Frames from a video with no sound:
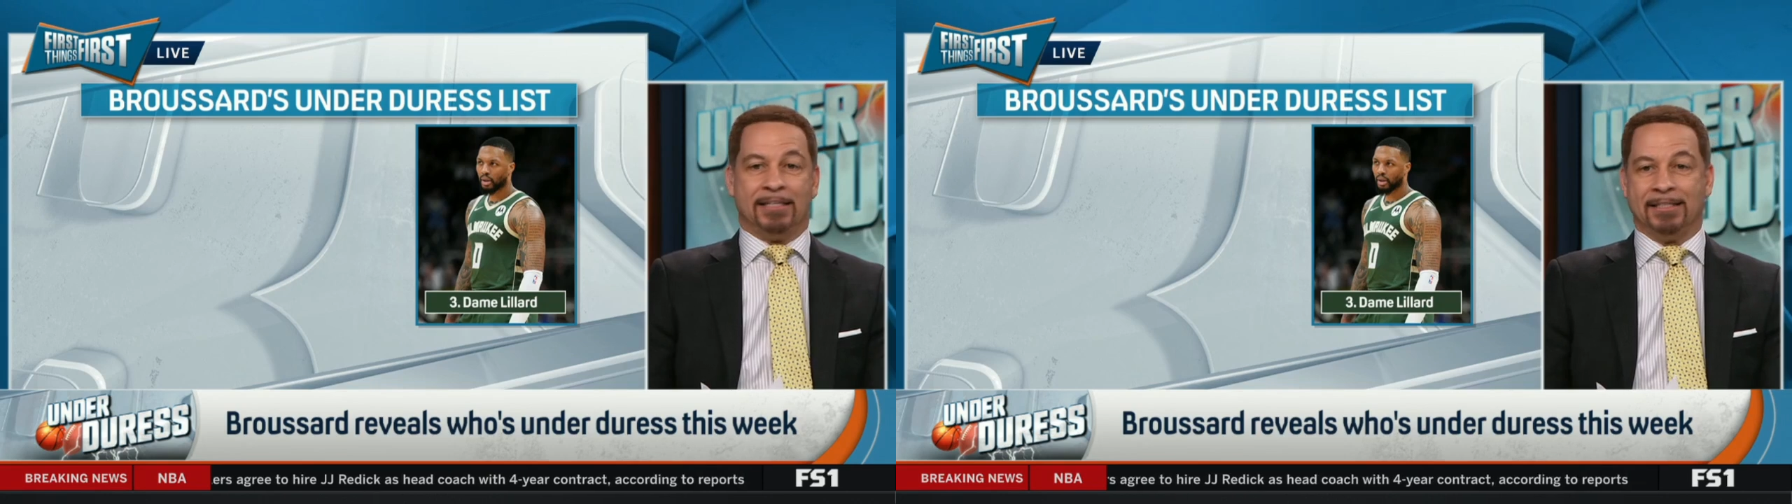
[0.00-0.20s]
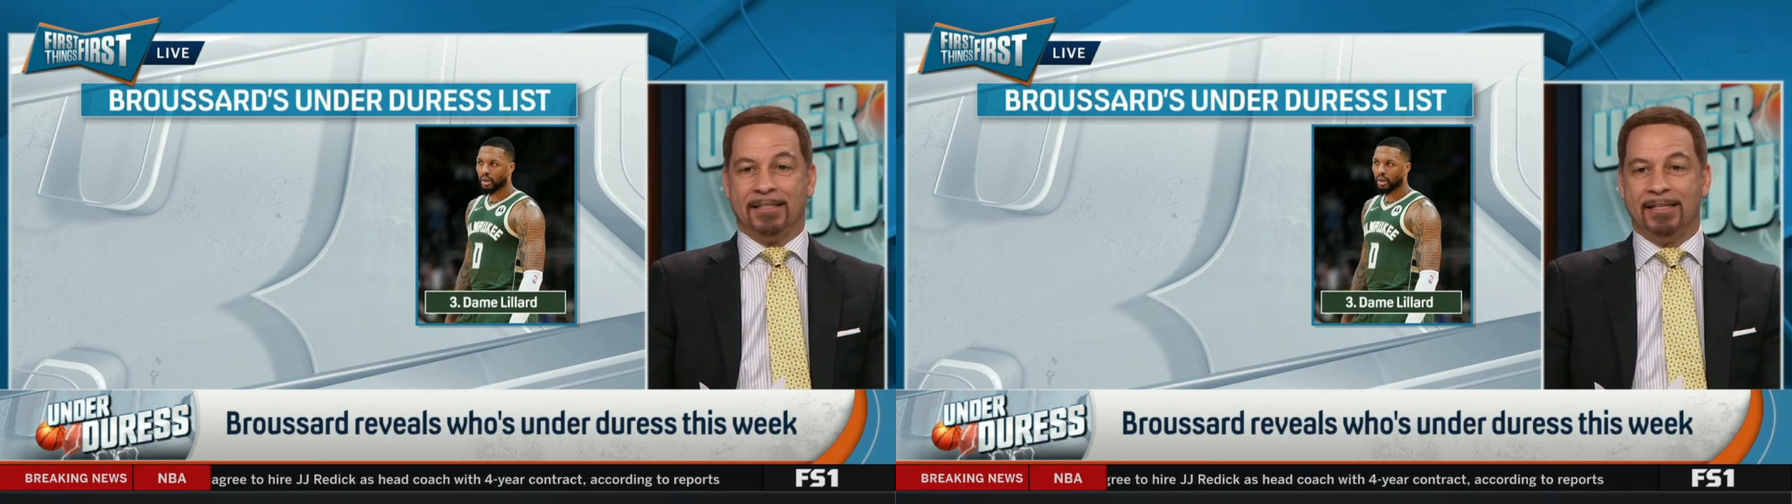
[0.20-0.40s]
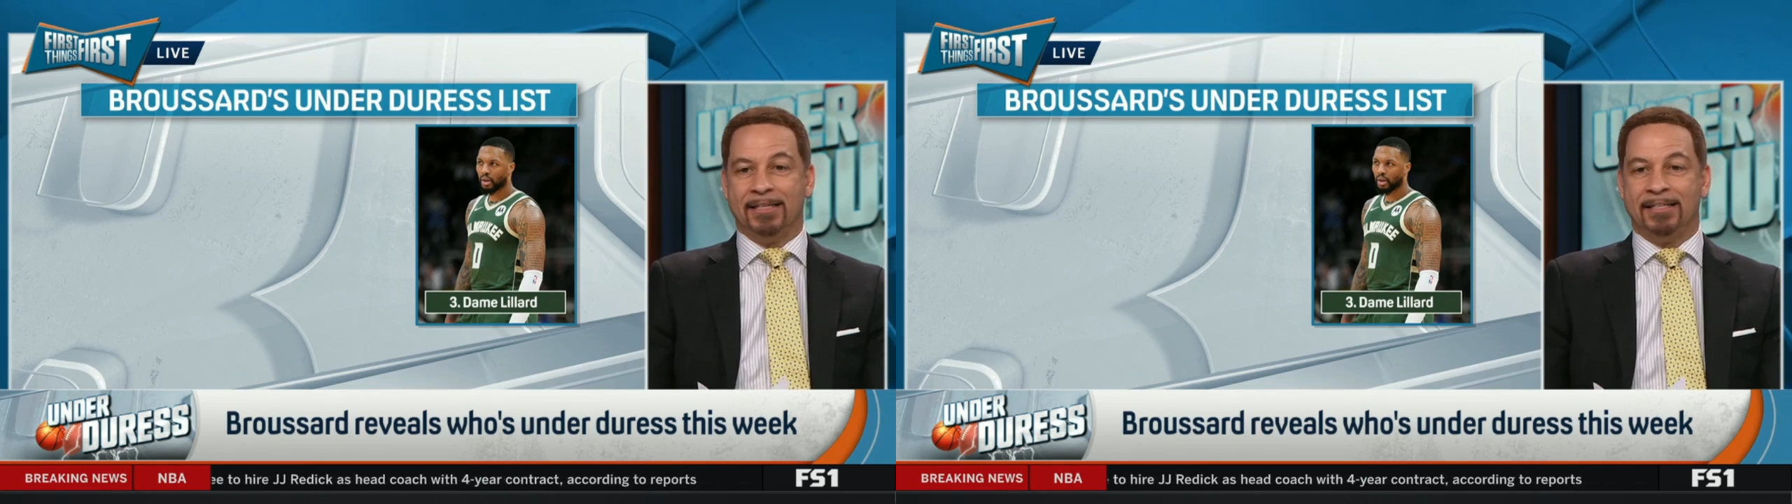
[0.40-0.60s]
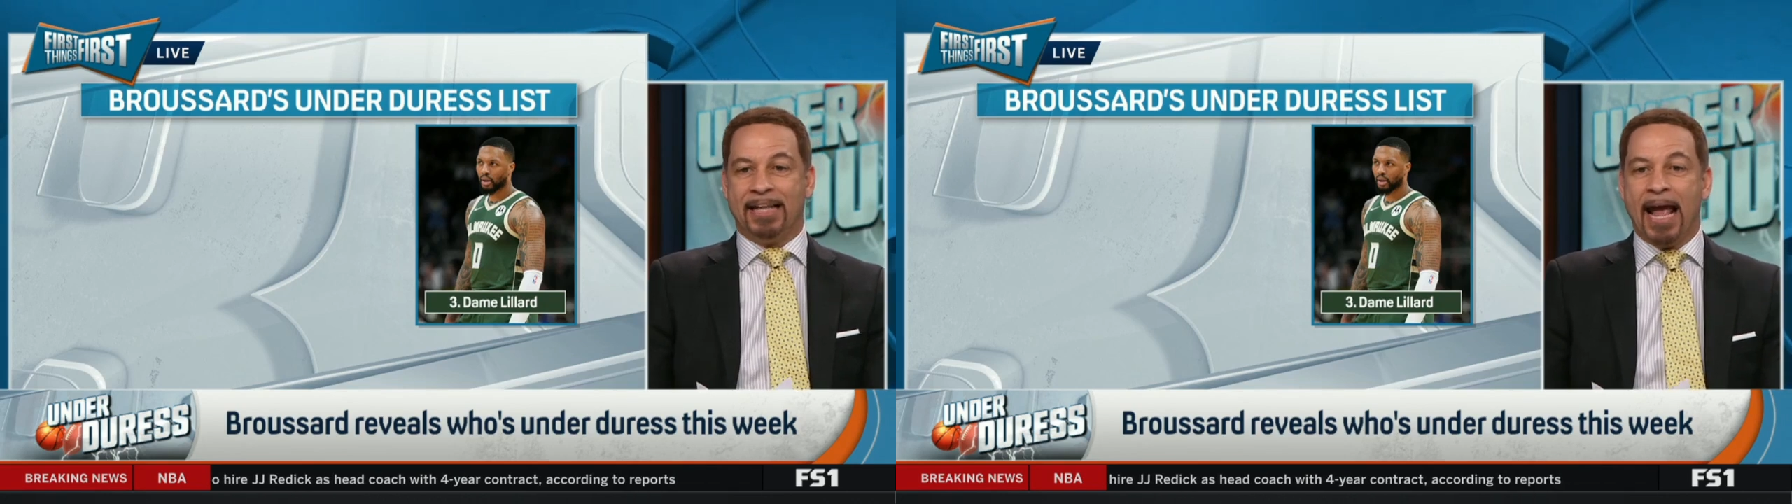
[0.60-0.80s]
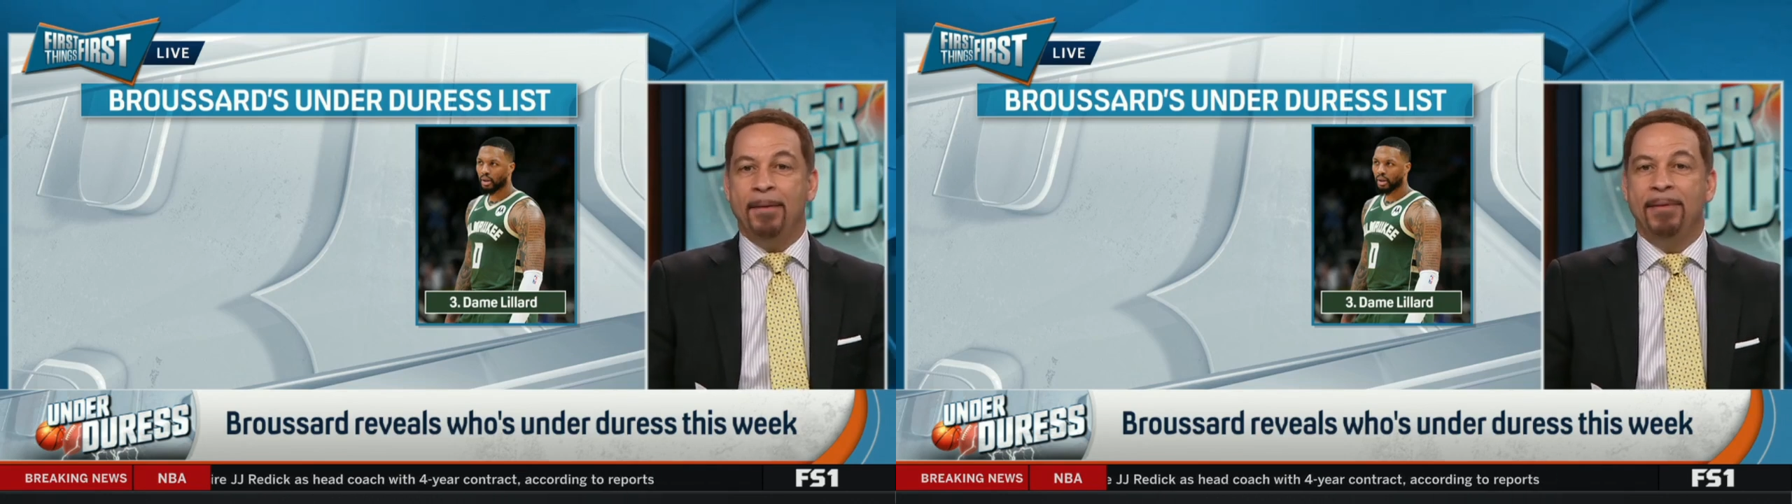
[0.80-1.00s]
Wow.
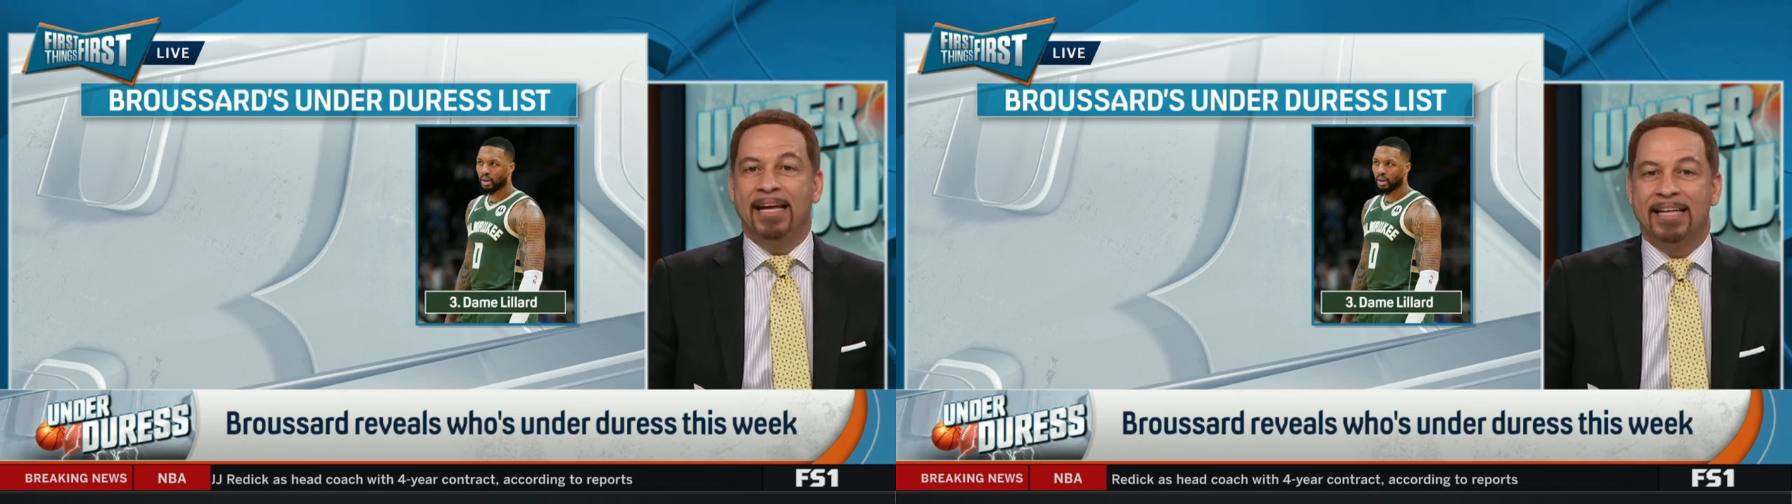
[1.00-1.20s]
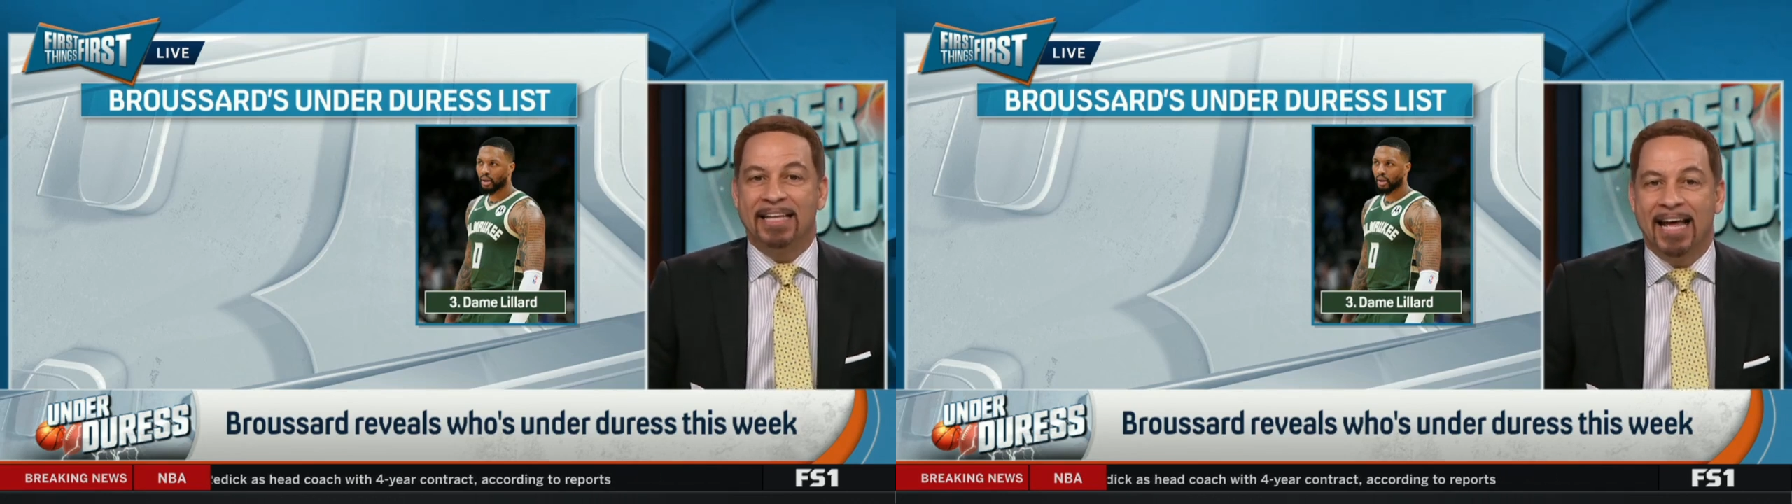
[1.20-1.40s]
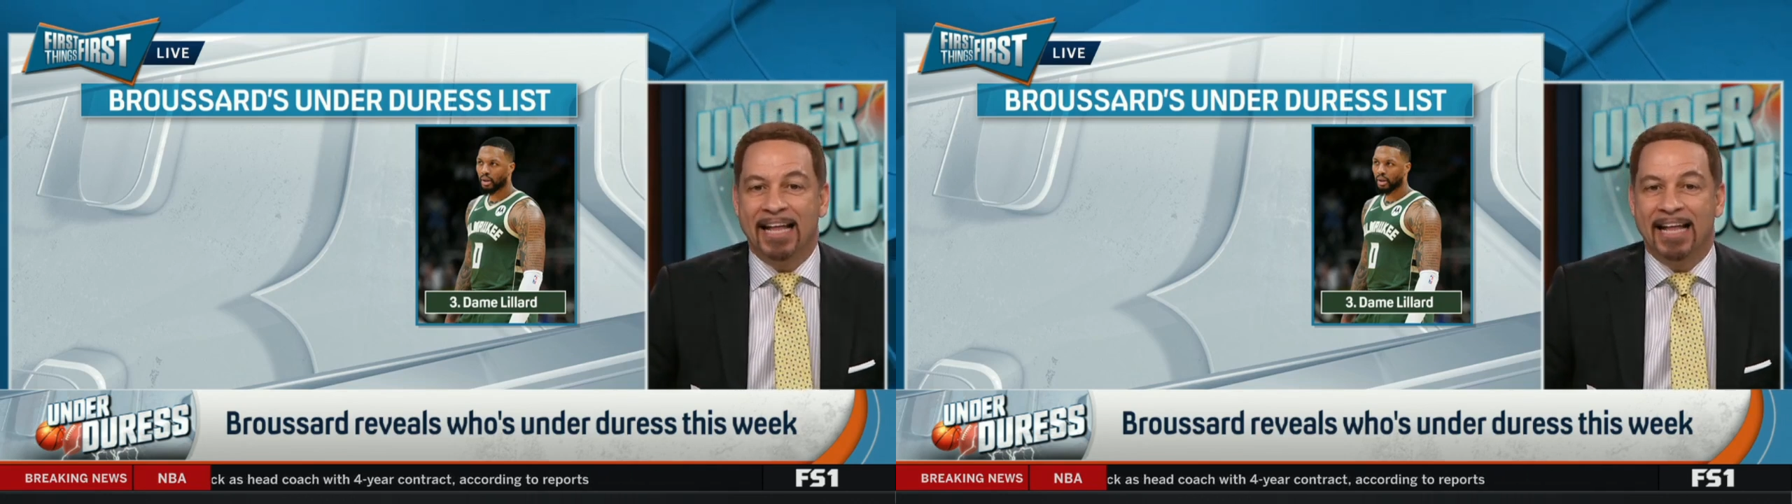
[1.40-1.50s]
Damian